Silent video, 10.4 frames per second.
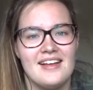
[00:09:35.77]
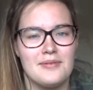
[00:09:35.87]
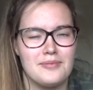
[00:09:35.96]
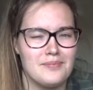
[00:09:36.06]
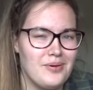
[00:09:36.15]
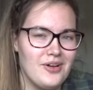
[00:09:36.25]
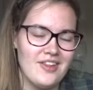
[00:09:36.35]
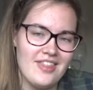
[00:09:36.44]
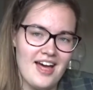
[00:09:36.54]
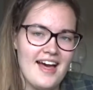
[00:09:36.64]

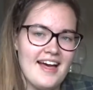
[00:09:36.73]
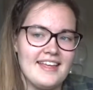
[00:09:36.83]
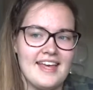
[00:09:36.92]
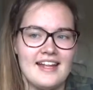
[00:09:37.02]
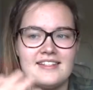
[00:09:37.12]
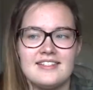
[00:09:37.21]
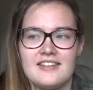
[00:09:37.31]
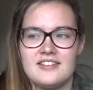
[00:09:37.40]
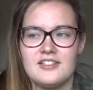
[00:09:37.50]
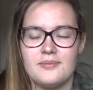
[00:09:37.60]
put that against
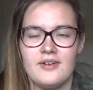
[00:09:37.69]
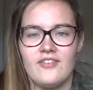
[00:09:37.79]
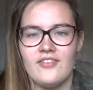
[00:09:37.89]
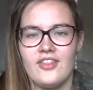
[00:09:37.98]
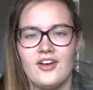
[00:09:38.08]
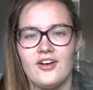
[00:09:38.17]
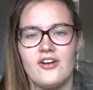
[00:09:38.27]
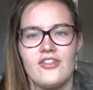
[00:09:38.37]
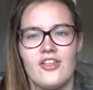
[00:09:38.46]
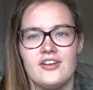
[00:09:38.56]
like some of the
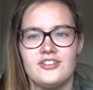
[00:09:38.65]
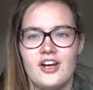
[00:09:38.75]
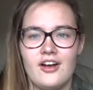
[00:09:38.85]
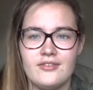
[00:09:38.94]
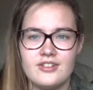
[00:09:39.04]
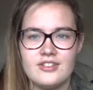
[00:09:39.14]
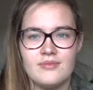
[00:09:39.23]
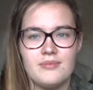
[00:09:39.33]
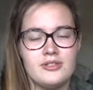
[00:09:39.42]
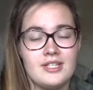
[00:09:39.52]
other genres
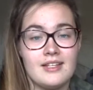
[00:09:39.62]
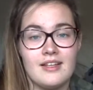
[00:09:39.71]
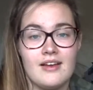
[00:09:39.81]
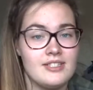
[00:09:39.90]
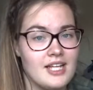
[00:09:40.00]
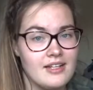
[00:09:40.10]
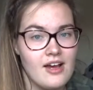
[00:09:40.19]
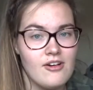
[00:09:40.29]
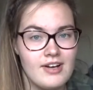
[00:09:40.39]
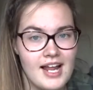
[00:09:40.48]
of music that I've said
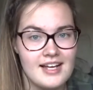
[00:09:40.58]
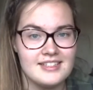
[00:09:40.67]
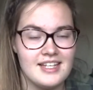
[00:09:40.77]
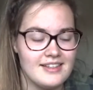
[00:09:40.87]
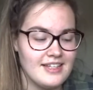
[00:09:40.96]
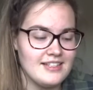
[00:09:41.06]
are relaxing.